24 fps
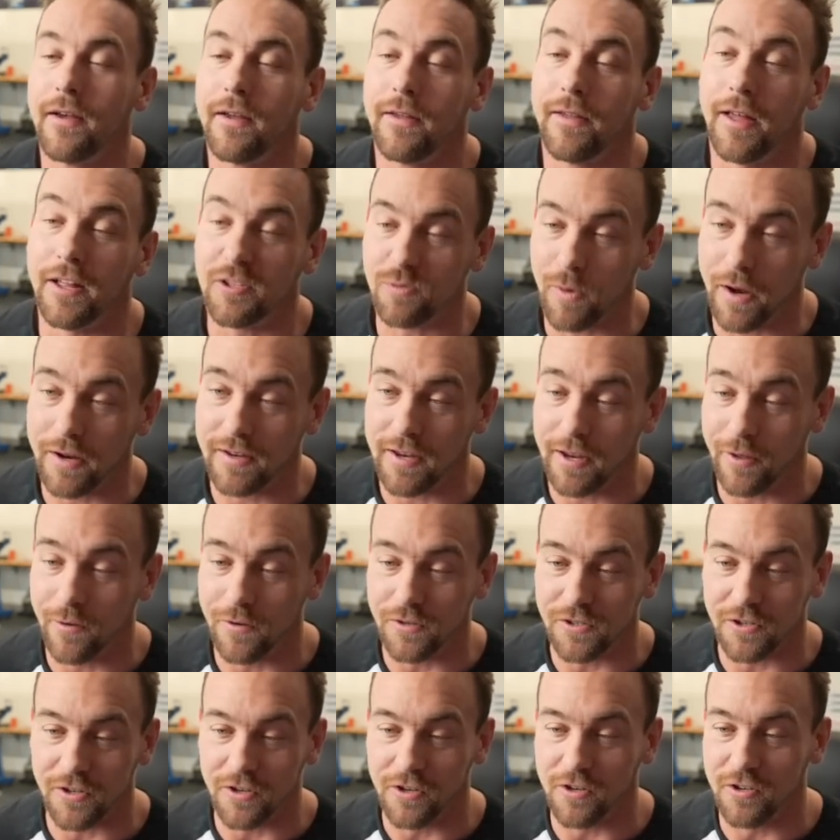That's why
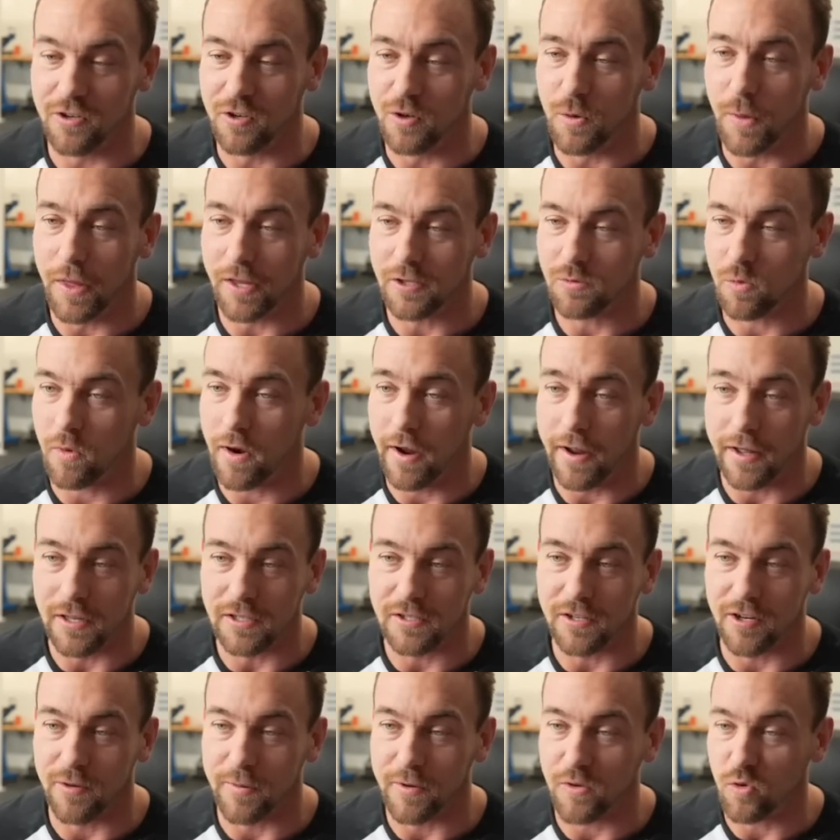Taylor's a good dude. That's why
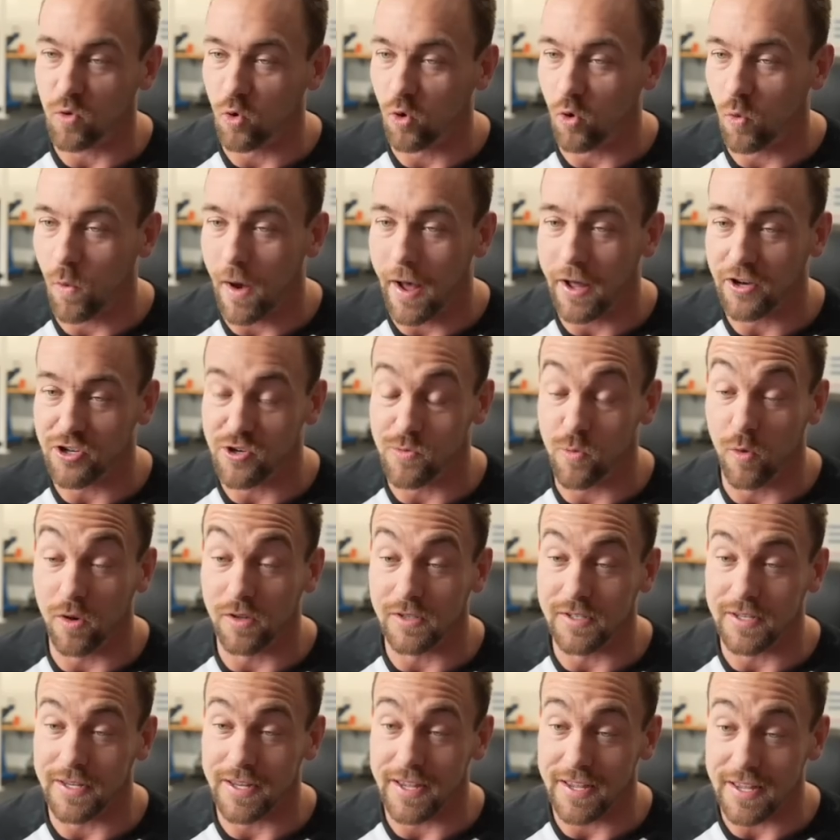it's gonna be cool to watch him
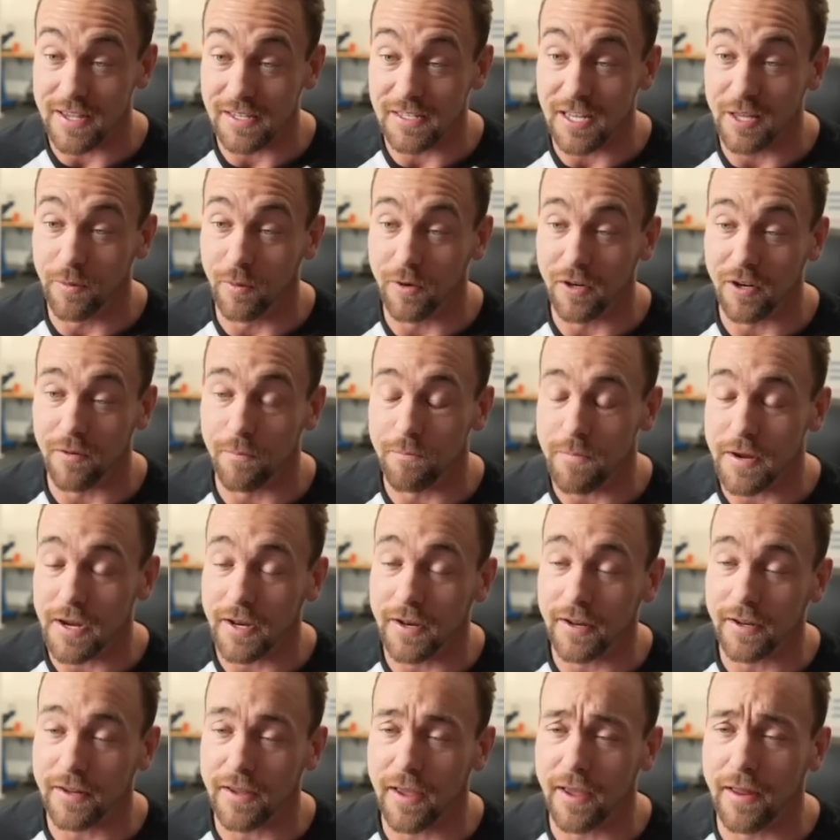once he is able to
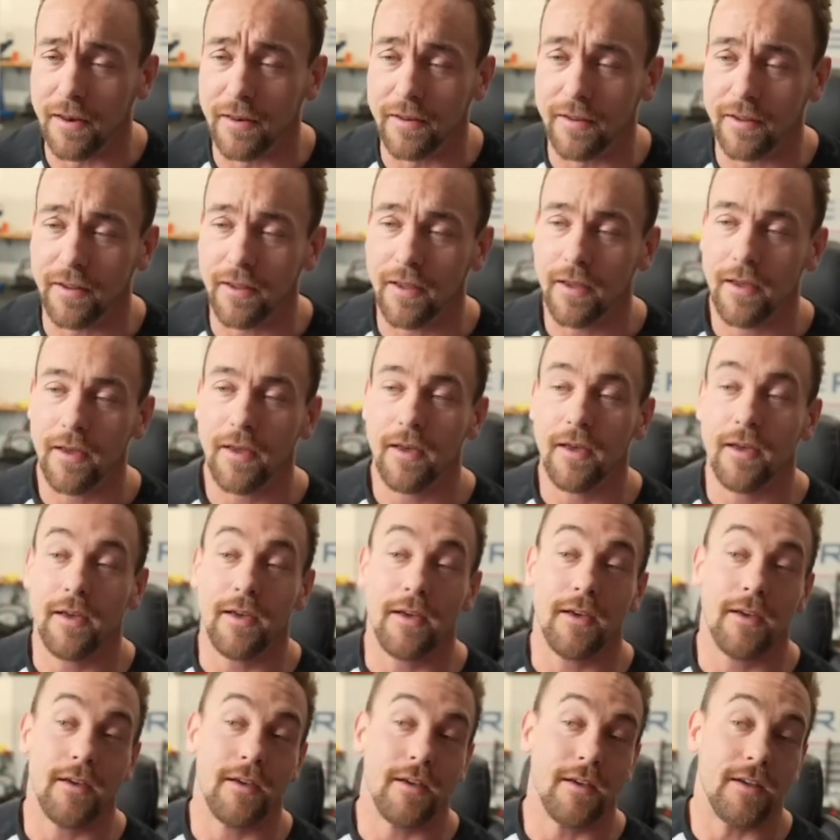compete again.
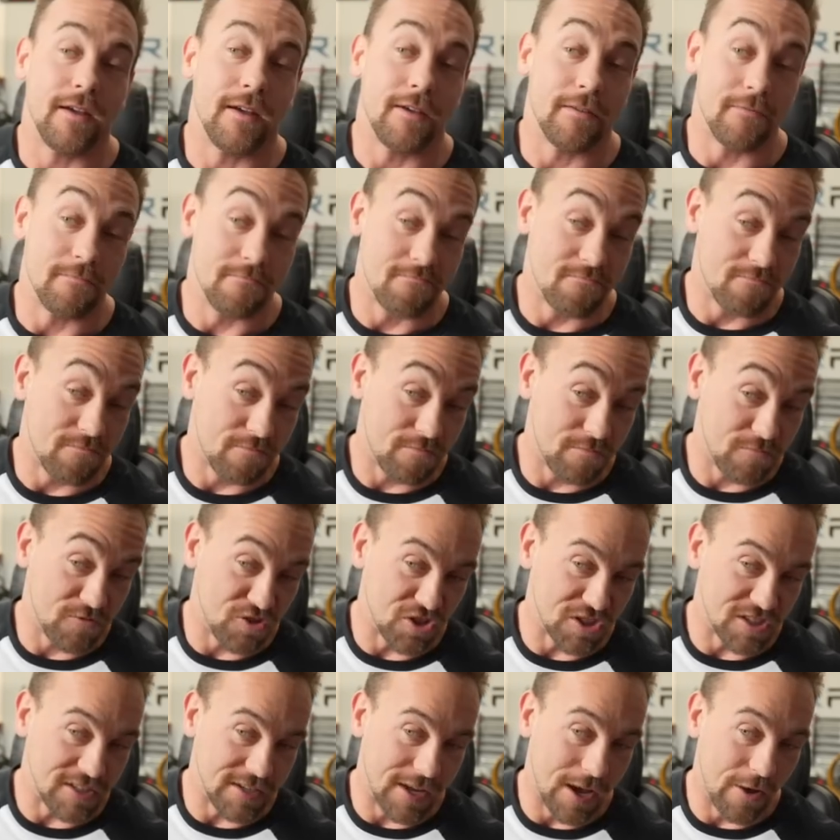
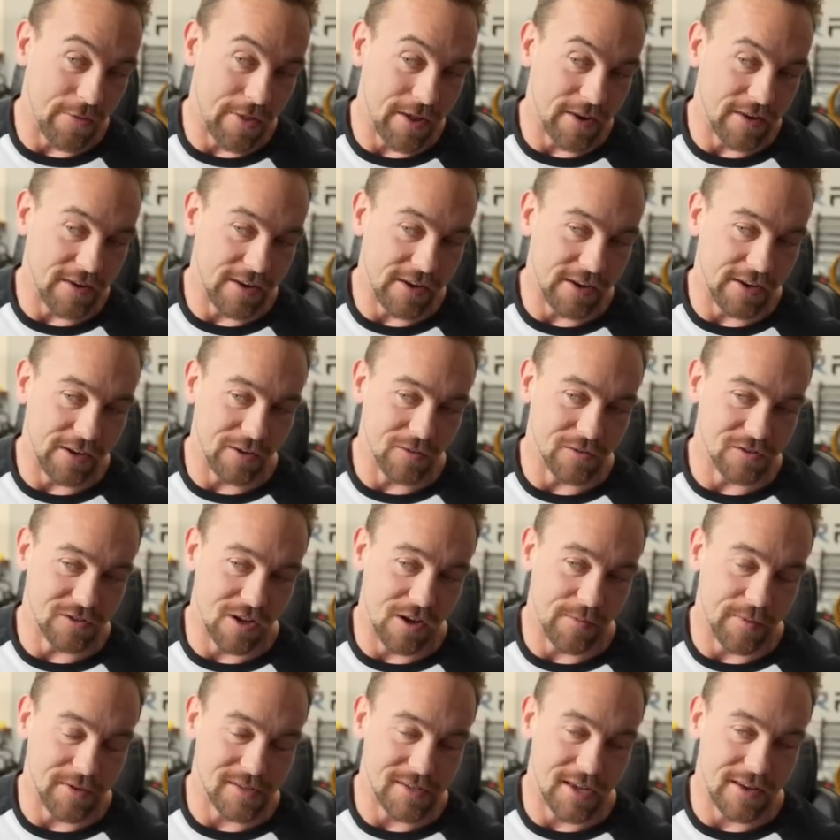Just see how that knee heals
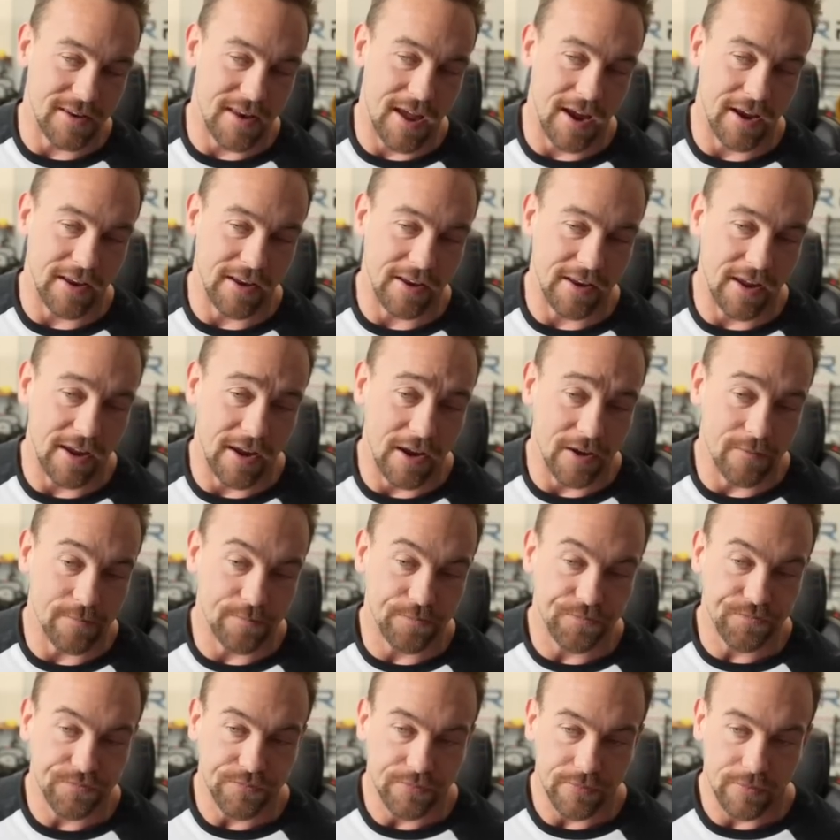up. He's at
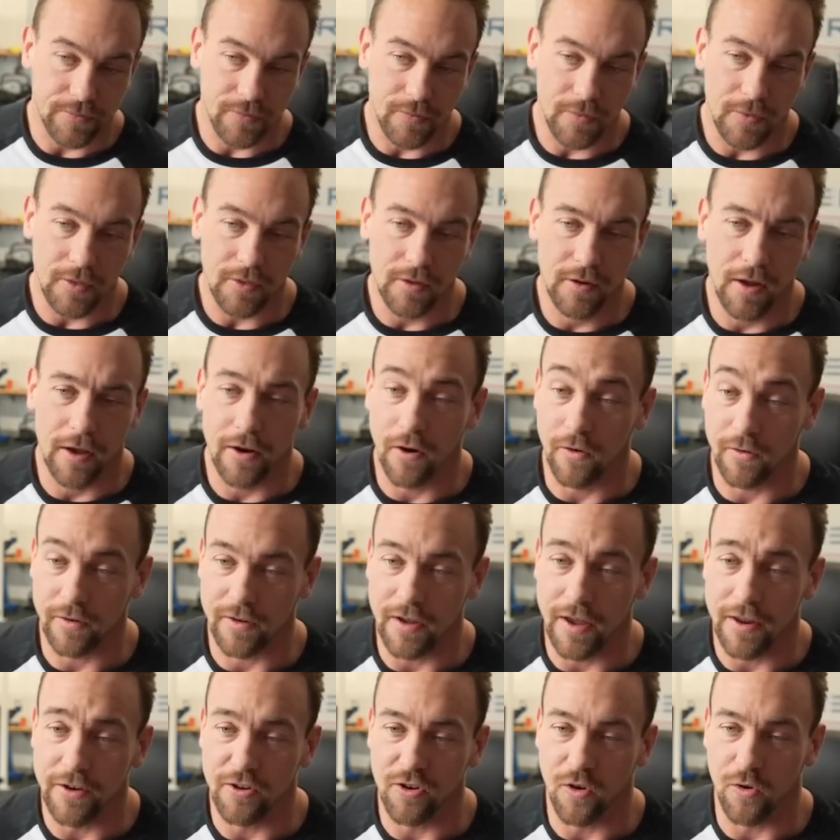98. And
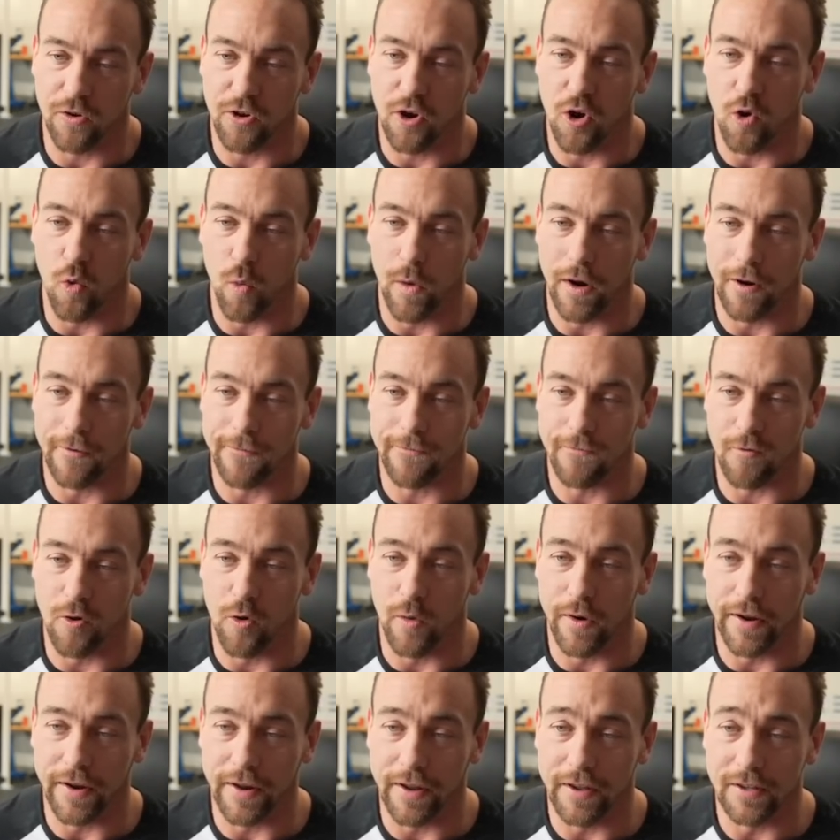again, don't know where
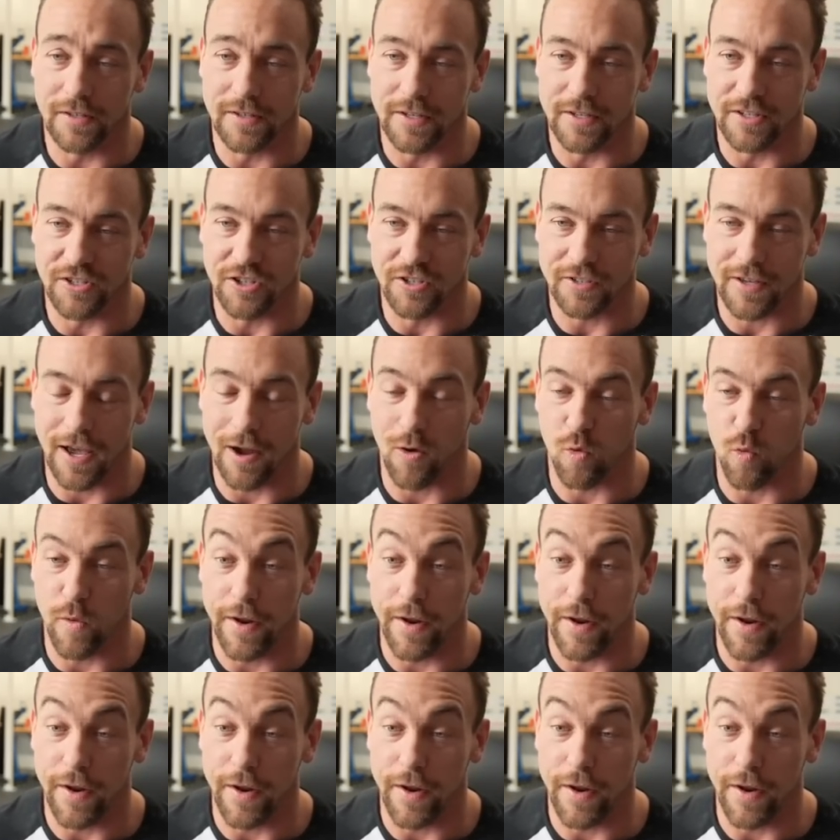Froning is. He's just got